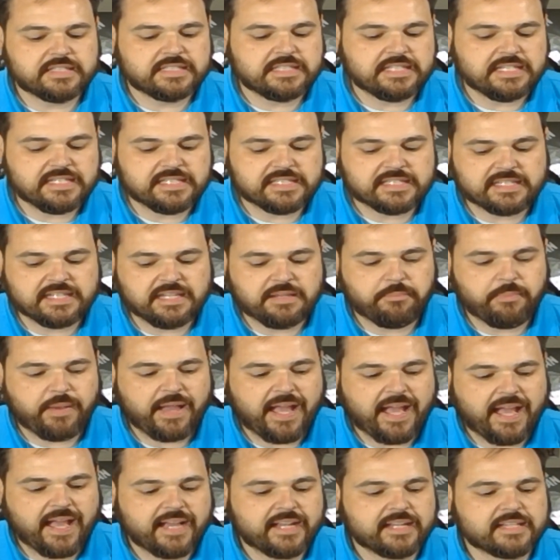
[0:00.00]
DC
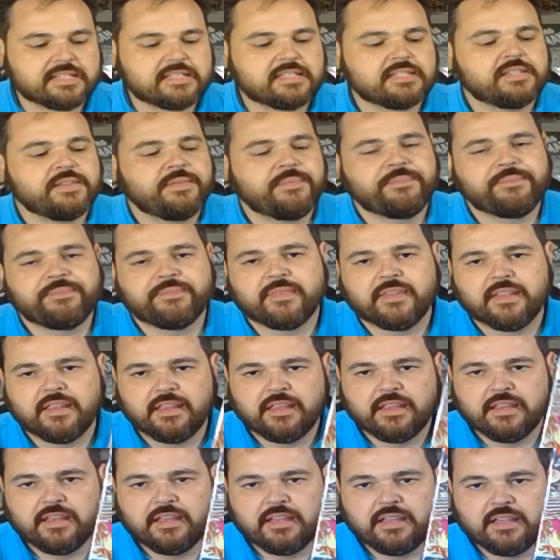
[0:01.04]
packs
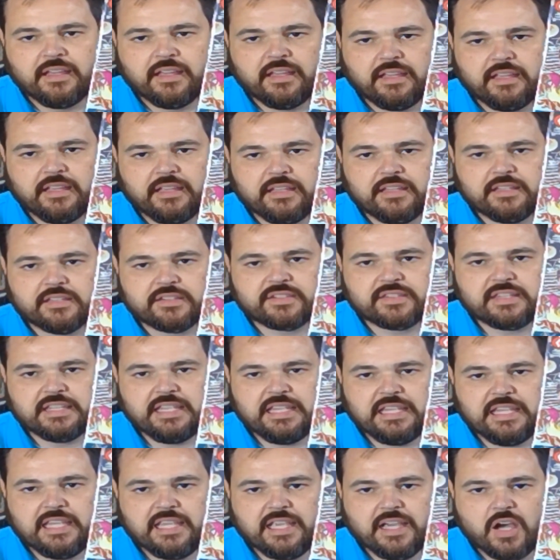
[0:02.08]
is
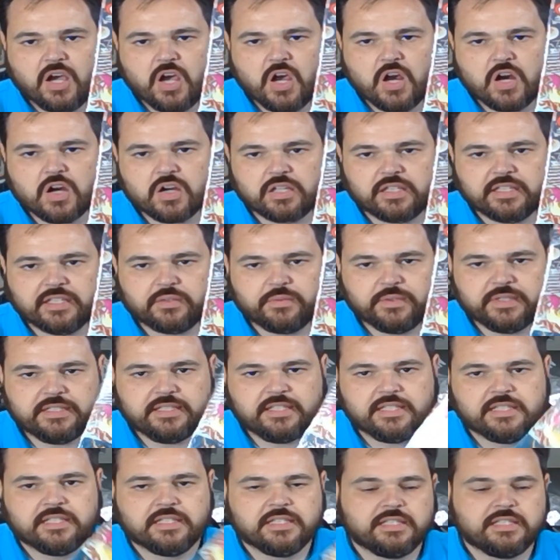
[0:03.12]
the Harlequin